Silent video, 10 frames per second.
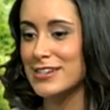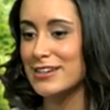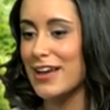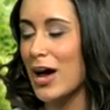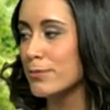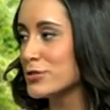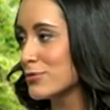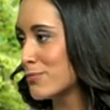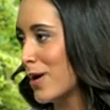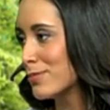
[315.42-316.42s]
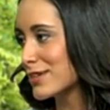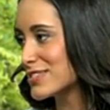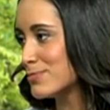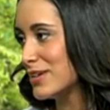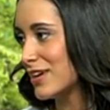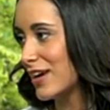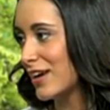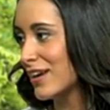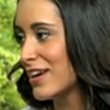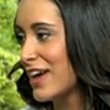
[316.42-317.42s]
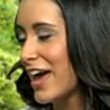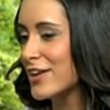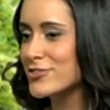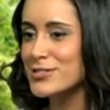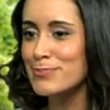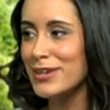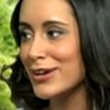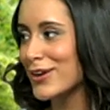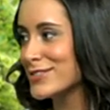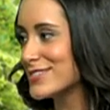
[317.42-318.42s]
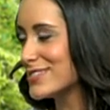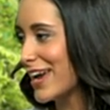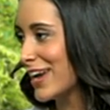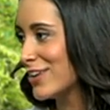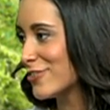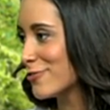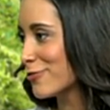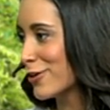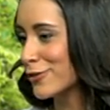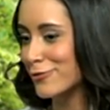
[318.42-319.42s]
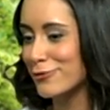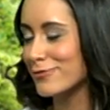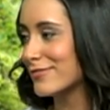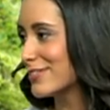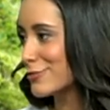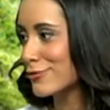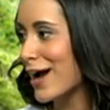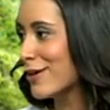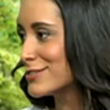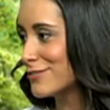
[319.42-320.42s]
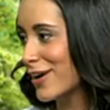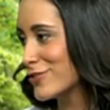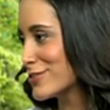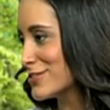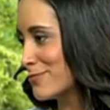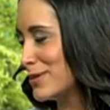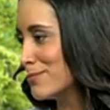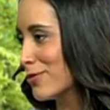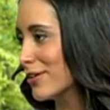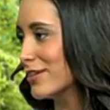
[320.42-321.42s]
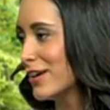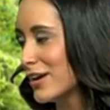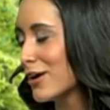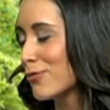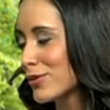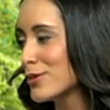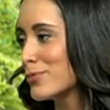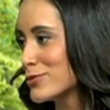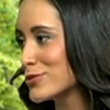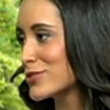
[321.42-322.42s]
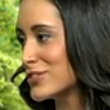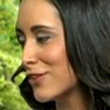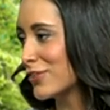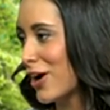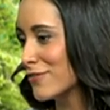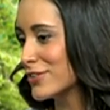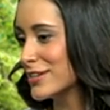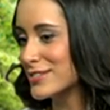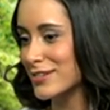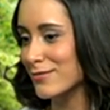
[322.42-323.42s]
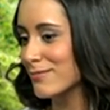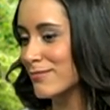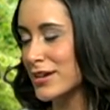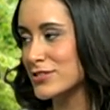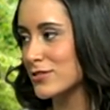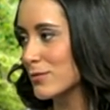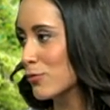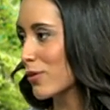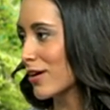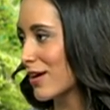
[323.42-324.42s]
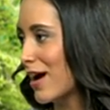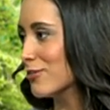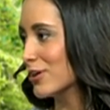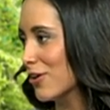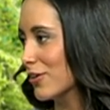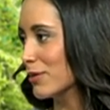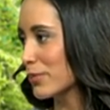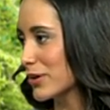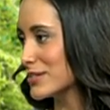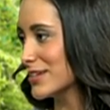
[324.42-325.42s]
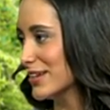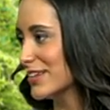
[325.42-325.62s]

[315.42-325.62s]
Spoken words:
it helps you with public speaking, and just being on stage in front of crowds of hundreds of people, it really boosts your self-confidence and makes you a more outgoing person.